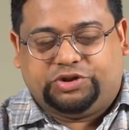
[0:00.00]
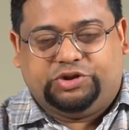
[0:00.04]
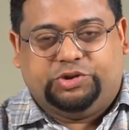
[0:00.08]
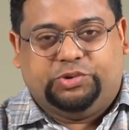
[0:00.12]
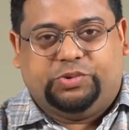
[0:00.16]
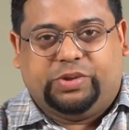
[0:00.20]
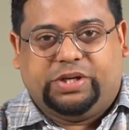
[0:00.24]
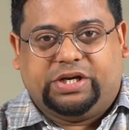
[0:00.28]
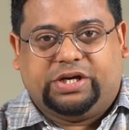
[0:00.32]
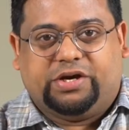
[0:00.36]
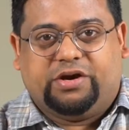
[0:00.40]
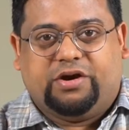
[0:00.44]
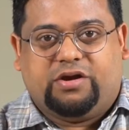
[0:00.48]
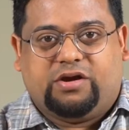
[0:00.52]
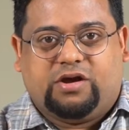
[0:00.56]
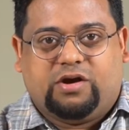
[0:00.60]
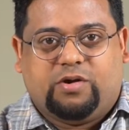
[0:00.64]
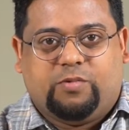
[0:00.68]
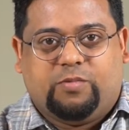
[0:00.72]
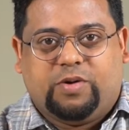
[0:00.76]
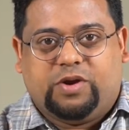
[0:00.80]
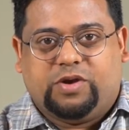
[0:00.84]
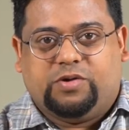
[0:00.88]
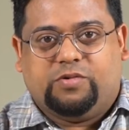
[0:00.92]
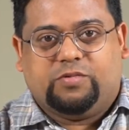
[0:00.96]
shooting
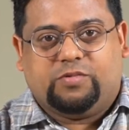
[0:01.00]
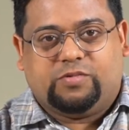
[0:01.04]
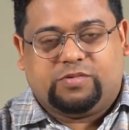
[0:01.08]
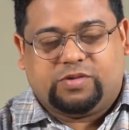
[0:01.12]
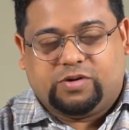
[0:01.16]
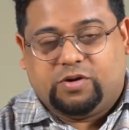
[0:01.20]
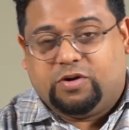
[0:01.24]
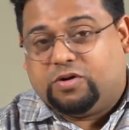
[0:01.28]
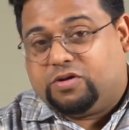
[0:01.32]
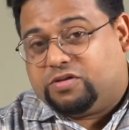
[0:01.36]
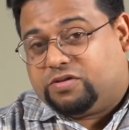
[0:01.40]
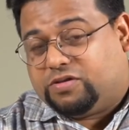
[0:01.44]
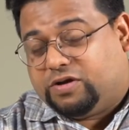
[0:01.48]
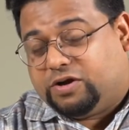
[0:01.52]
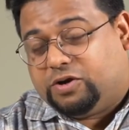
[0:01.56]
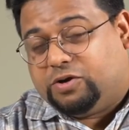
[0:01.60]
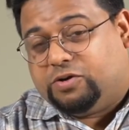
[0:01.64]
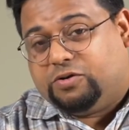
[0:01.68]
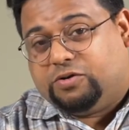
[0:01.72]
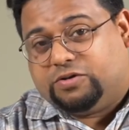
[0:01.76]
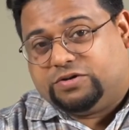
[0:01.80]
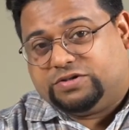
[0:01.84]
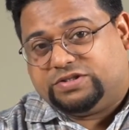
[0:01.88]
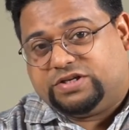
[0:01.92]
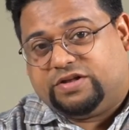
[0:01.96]
career where you're going to think
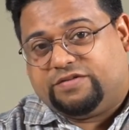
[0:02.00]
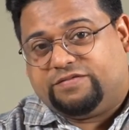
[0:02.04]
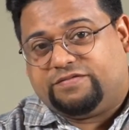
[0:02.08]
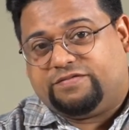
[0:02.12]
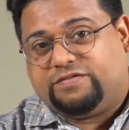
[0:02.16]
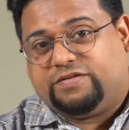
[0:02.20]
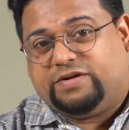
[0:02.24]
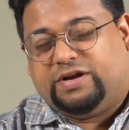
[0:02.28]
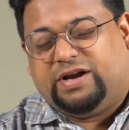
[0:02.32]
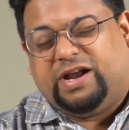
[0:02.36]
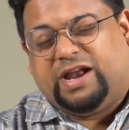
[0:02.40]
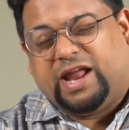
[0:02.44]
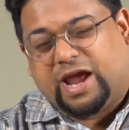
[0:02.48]
to yourself,